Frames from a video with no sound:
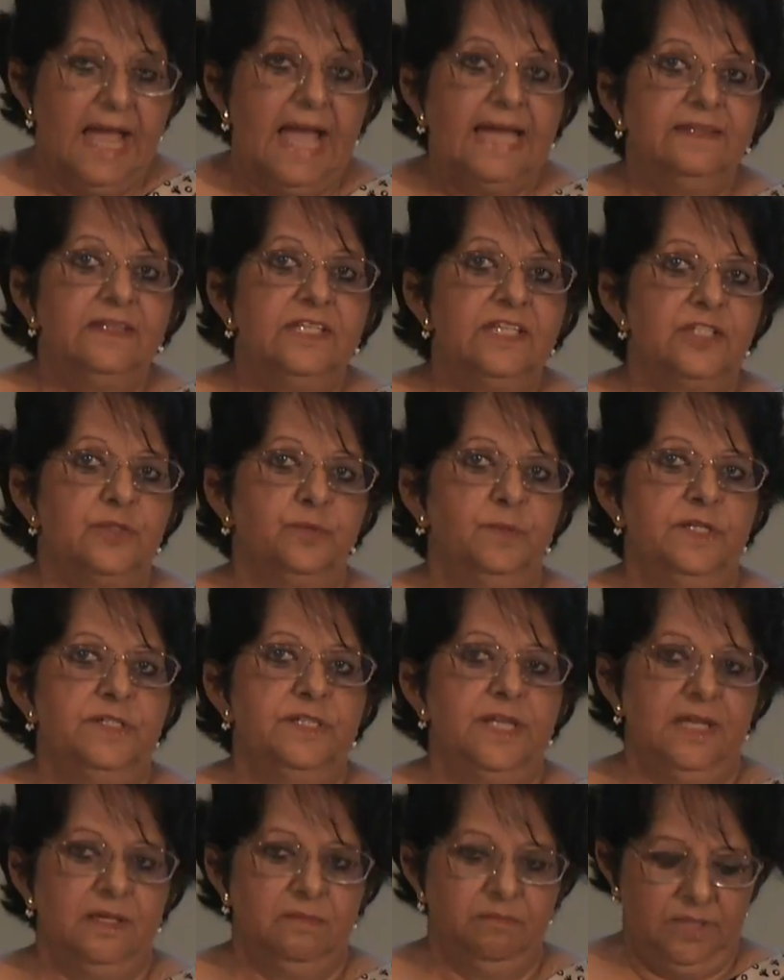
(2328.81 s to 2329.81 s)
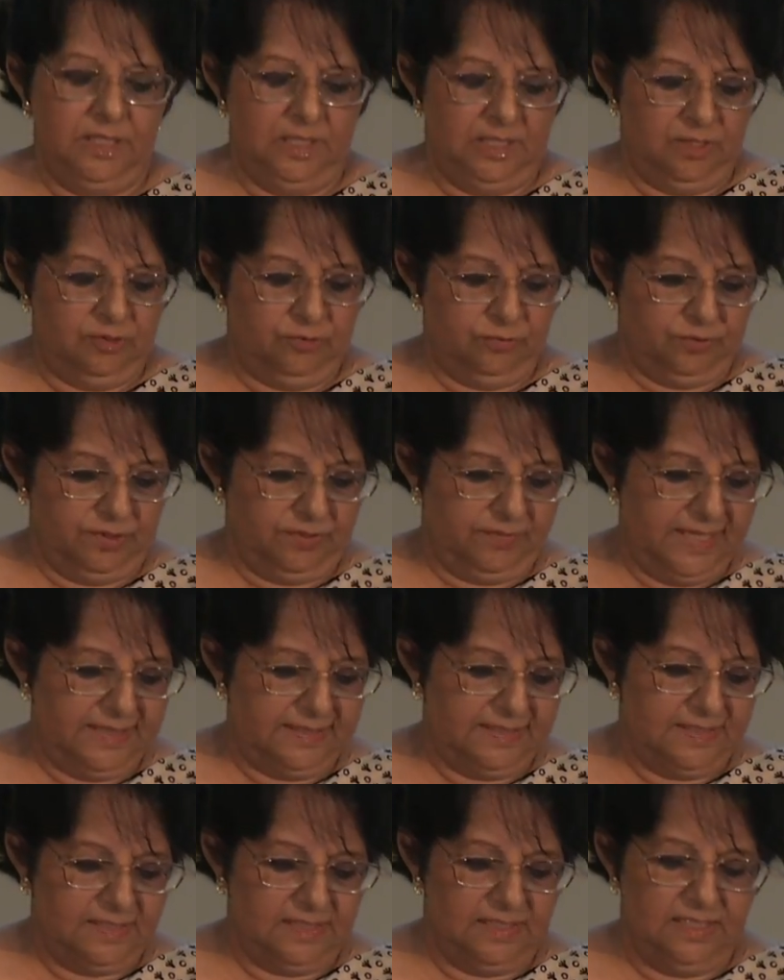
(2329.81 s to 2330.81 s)
And this will take me to the
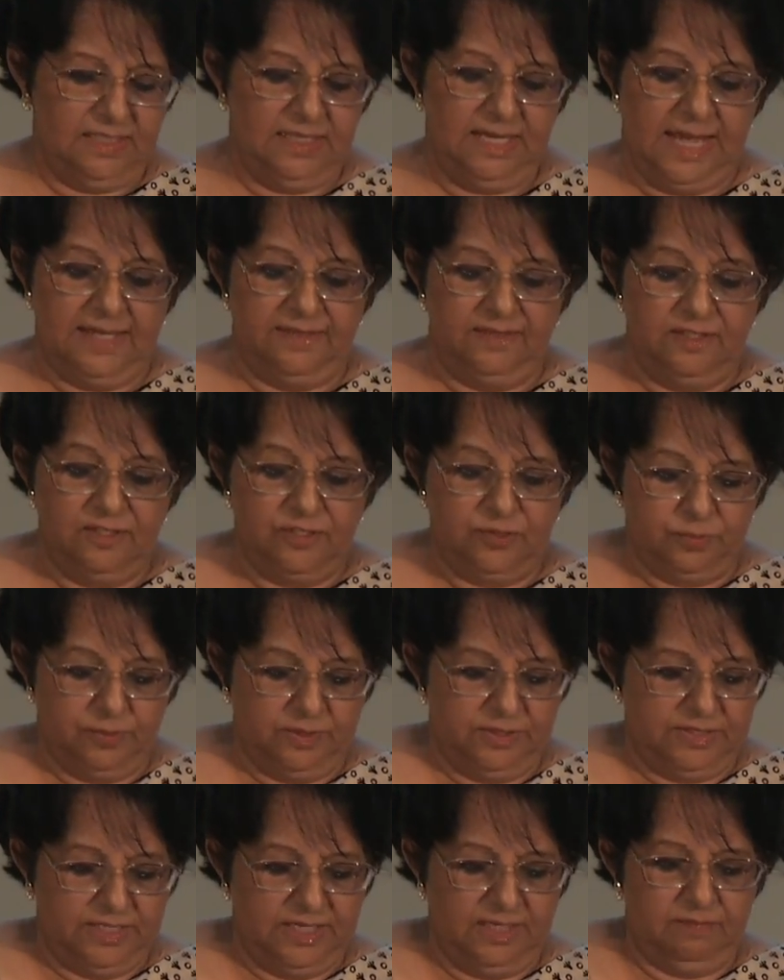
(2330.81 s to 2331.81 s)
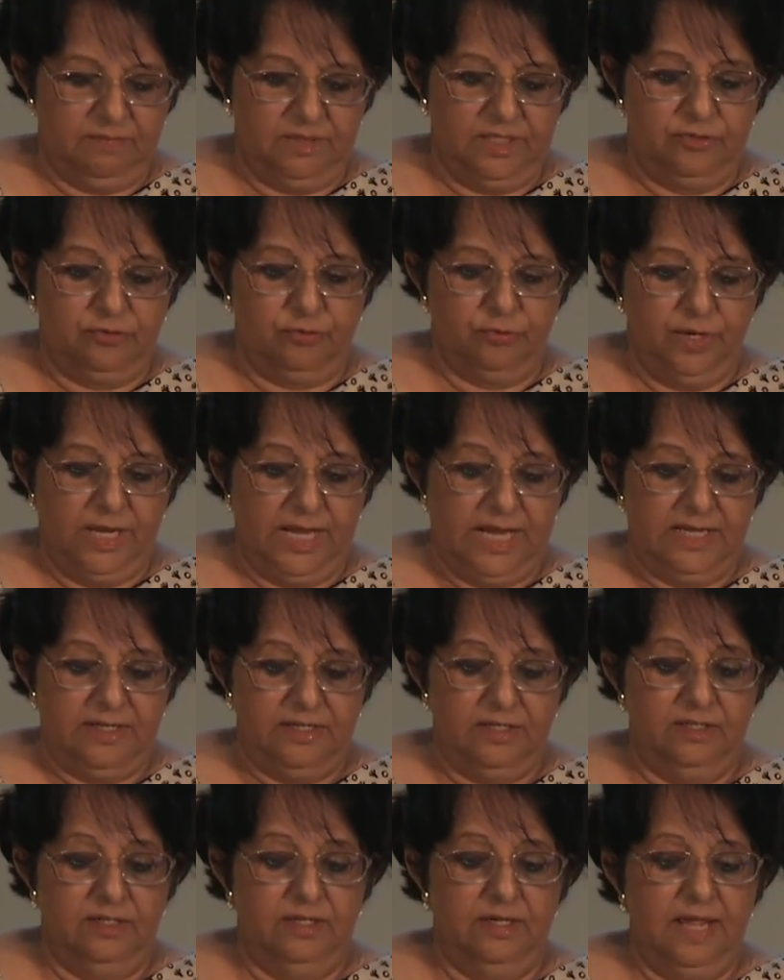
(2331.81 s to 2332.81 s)
Red Sea, and this will take me to
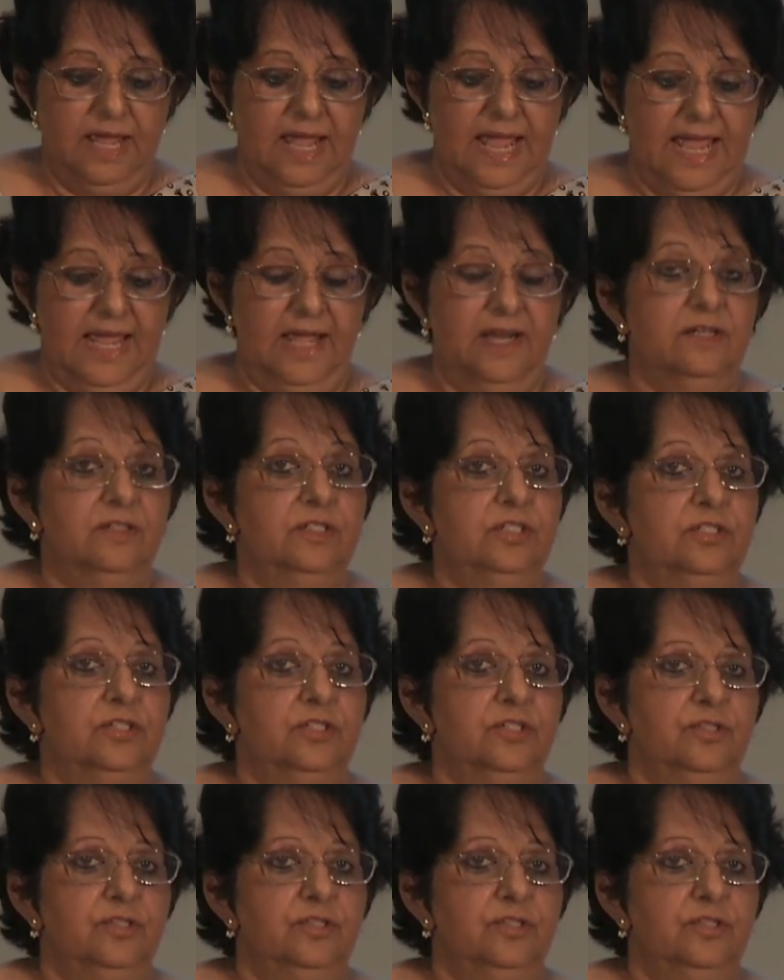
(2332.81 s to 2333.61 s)
Aden and